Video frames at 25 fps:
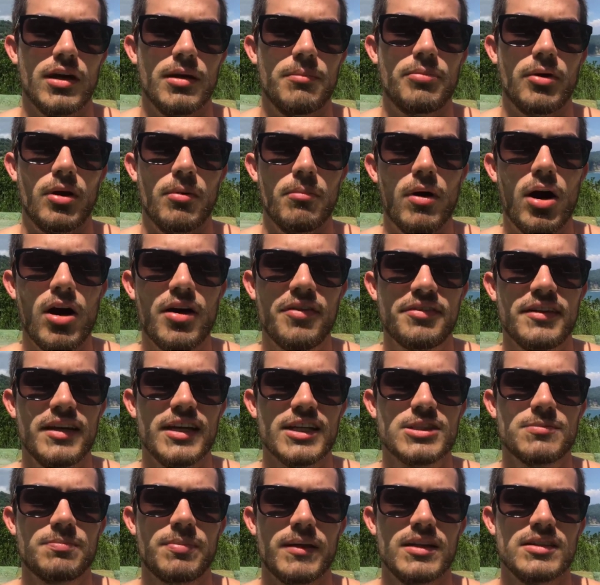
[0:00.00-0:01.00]
per month in
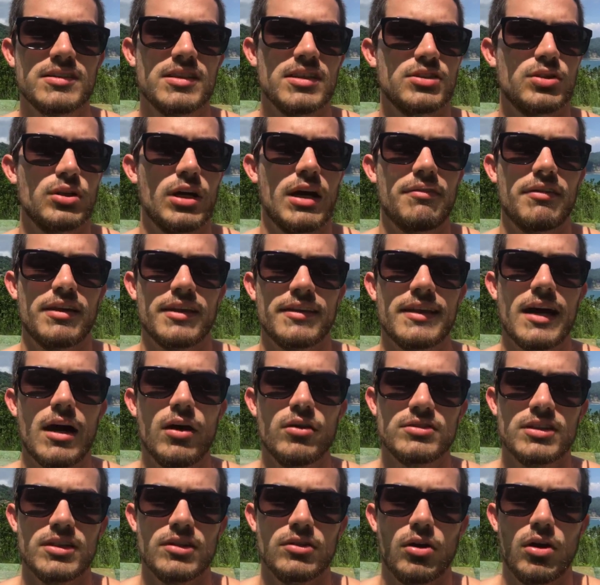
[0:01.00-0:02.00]
expenses. You have
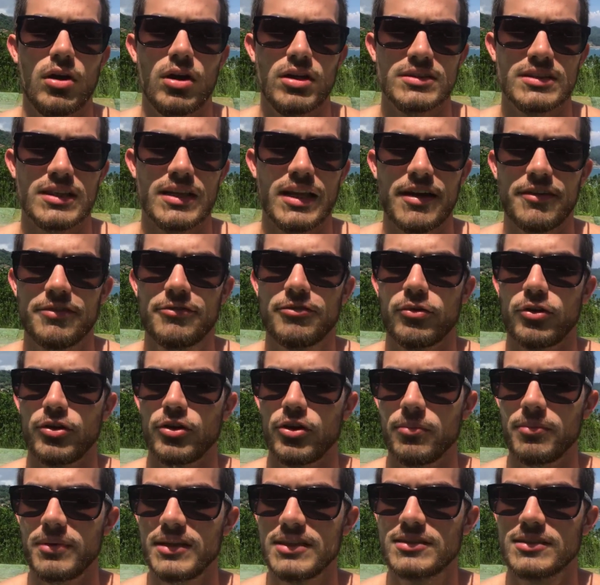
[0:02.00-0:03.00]
$1,000 left for
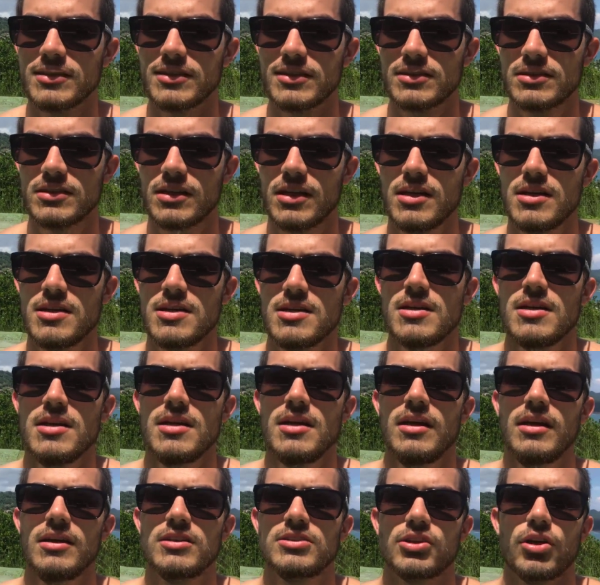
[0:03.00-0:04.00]
your business.
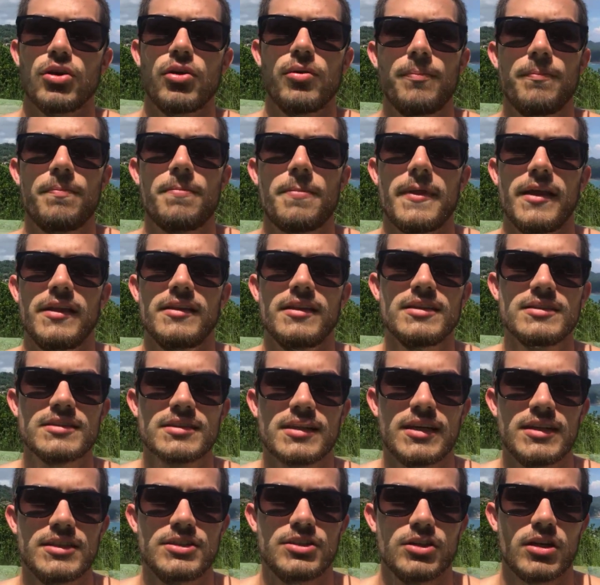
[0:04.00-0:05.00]
So in this
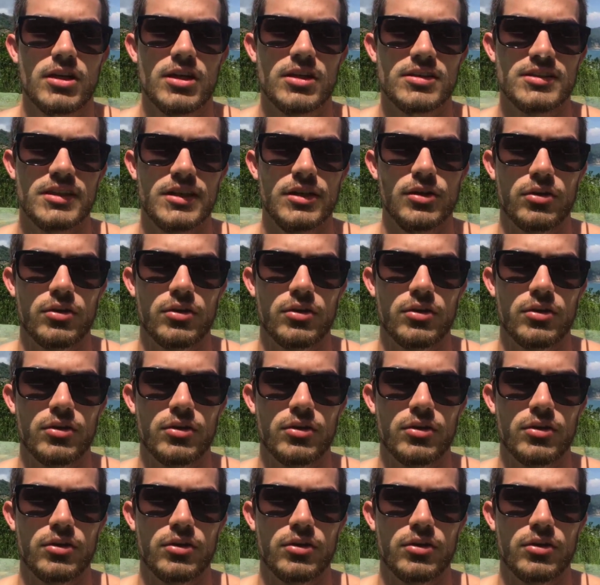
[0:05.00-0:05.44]
case, you gotta say,